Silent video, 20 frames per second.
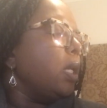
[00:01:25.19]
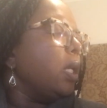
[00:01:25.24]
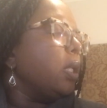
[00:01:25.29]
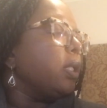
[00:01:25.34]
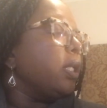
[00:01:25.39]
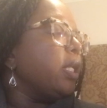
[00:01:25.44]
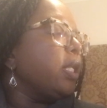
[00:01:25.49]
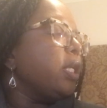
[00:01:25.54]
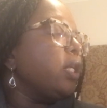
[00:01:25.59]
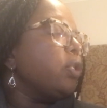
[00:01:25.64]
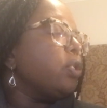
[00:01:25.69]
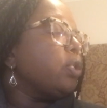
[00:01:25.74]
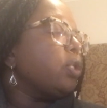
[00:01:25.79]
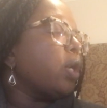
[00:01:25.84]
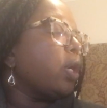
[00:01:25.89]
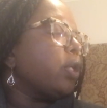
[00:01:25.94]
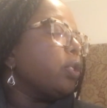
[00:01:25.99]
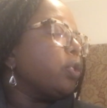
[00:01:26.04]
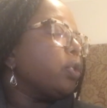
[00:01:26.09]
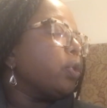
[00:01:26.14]
Lillian
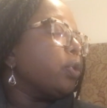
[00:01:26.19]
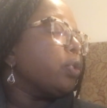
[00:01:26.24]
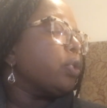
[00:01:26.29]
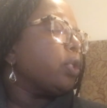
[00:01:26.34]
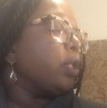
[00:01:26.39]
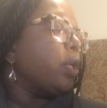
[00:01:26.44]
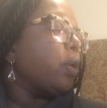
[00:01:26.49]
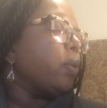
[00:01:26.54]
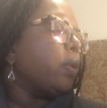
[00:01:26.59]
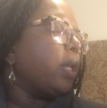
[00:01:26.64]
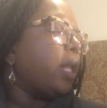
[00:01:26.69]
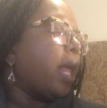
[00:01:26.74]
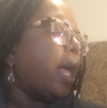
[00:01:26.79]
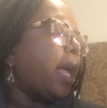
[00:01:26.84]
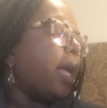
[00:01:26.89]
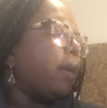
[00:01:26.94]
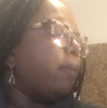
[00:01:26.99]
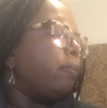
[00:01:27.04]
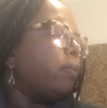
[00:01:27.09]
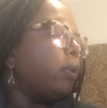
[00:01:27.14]
starts her slow
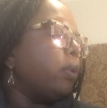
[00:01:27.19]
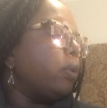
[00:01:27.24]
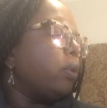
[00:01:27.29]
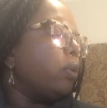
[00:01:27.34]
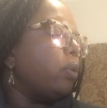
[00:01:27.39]
climb.